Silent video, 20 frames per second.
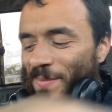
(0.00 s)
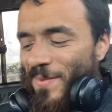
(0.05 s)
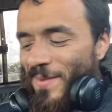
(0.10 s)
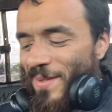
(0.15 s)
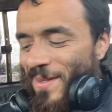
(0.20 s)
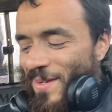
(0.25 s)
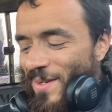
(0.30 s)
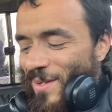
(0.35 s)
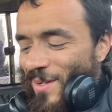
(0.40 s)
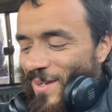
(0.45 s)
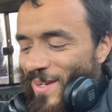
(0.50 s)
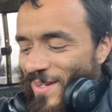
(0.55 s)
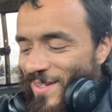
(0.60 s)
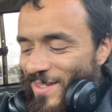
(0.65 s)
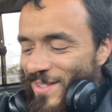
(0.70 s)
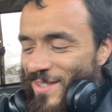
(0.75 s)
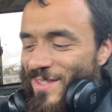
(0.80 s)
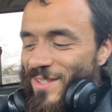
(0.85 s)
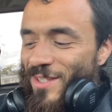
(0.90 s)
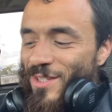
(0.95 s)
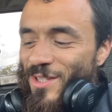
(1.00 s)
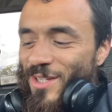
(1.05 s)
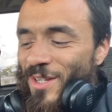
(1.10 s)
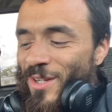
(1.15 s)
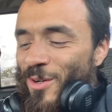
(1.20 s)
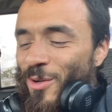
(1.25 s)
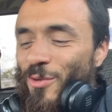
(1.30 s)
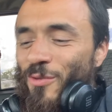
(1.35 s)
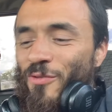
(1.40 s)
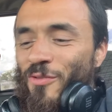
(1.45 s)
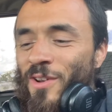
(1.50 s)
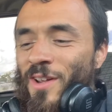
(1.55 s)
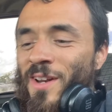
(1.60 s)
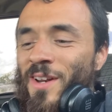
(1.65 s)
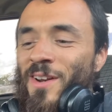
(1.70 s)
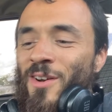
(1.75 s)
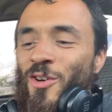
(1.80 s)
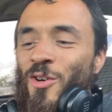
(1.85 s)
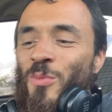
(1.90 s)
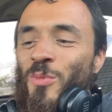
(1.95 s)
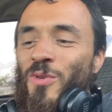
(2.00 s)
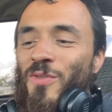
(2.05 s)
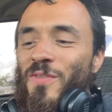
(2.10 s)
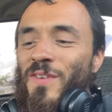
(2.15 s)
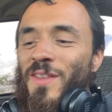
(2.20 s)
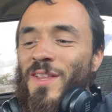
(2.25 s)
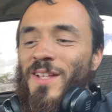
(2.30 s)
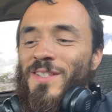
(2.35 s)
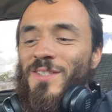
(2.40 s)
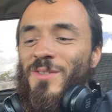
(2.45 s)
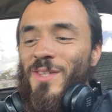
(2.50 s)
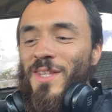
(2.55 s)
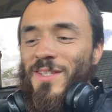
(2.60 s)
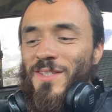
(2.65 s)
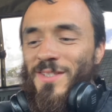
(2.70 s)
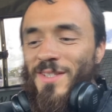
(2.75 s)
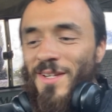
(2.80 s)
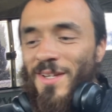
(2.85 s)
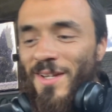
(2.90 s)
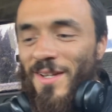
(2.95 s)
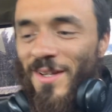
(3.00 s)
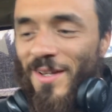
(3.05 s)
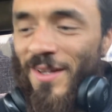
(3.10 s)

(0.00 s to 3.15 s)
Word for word: You know, like just you see an old friend in an old movie and that's what they say.